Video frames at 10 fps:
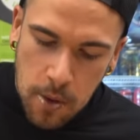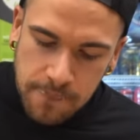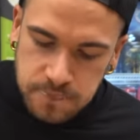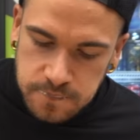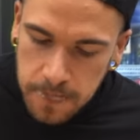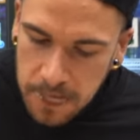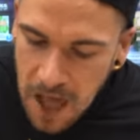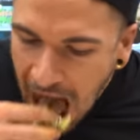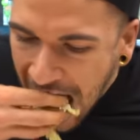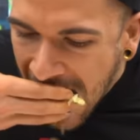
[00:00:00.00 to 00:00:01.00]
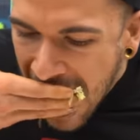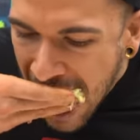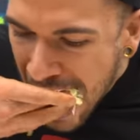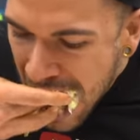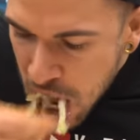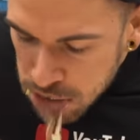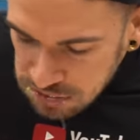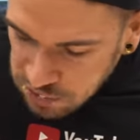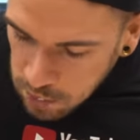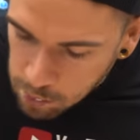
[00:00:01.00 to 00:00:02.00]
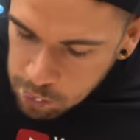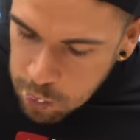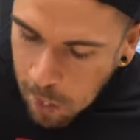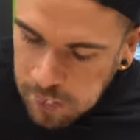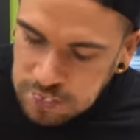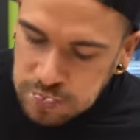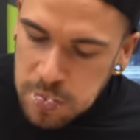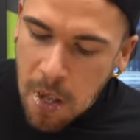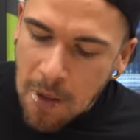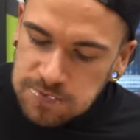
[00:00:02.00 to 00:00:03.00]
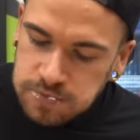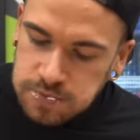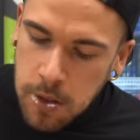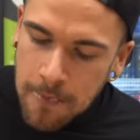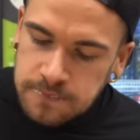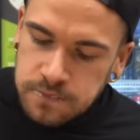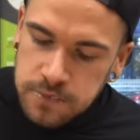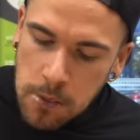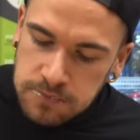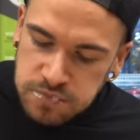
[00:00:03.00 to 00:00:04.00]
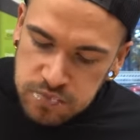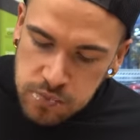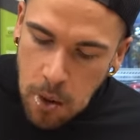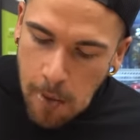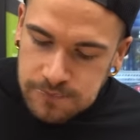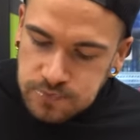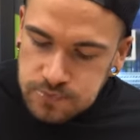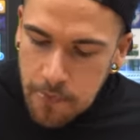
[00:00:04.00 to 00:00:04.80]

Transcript: Four tortas in, 6.5 minutes, roughly.